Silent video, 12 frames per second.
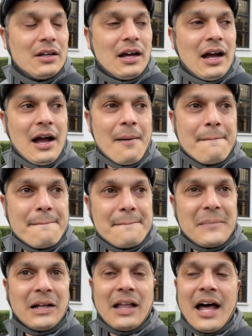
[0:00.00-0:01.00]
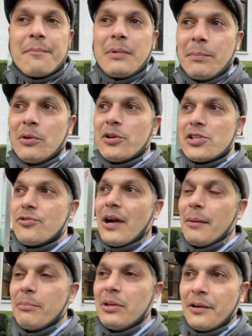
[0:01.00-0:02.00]
um, a lot of people are
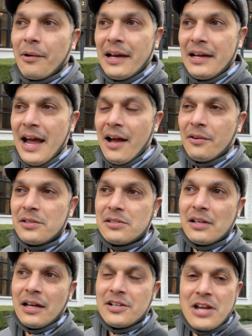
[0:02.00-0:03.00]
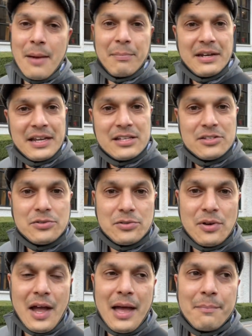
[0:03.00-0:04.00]
scrambling right now. Uh, Japanese
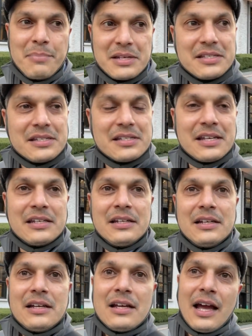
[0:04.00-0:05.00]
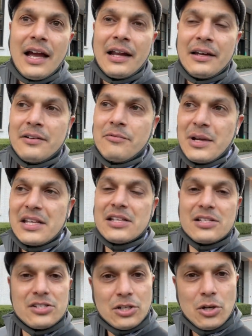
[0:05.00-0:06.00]
who had business and, and
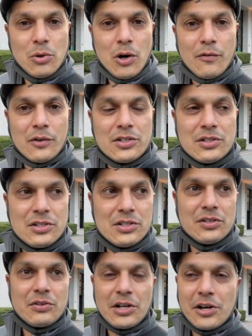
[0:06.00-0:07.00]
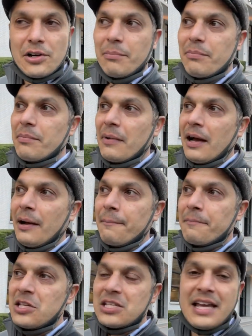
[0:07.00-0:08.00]
reasons to go over to Europe
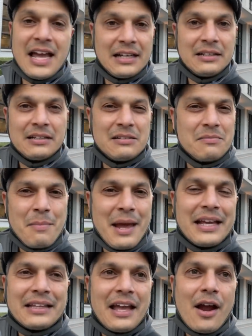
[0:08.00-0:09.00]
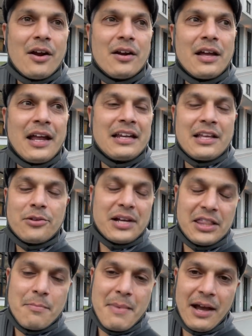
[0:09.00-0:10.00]
um, just can't make it there, and neither
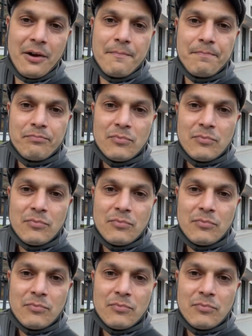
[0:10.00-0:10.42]
can the mail.